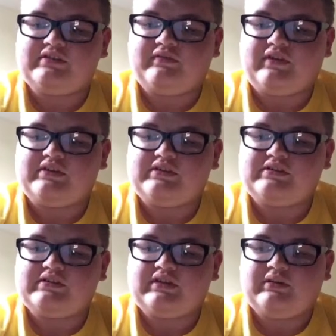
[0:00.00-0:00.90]
so
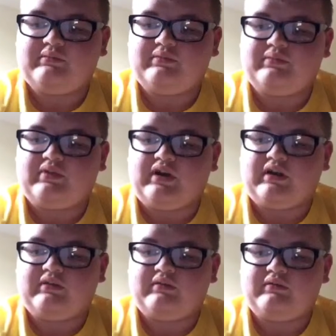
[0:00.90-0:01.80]
fans can
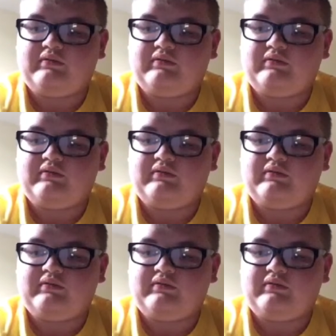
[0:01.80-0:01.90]
plan